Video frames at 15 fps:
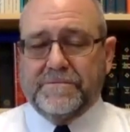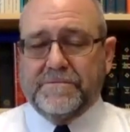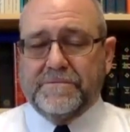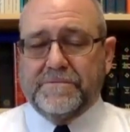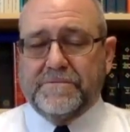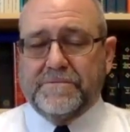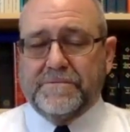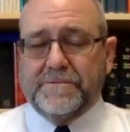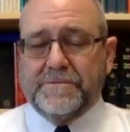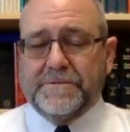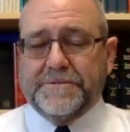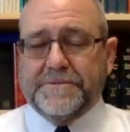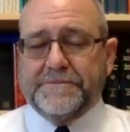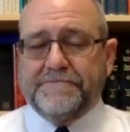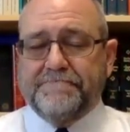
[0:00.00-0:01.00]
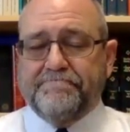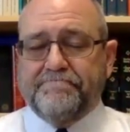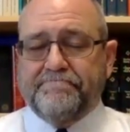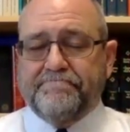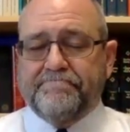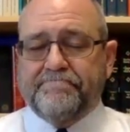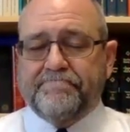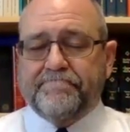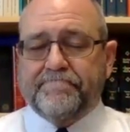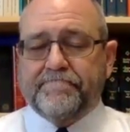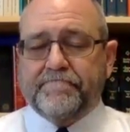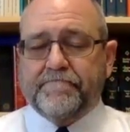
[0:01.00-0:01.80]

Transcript: [no speech]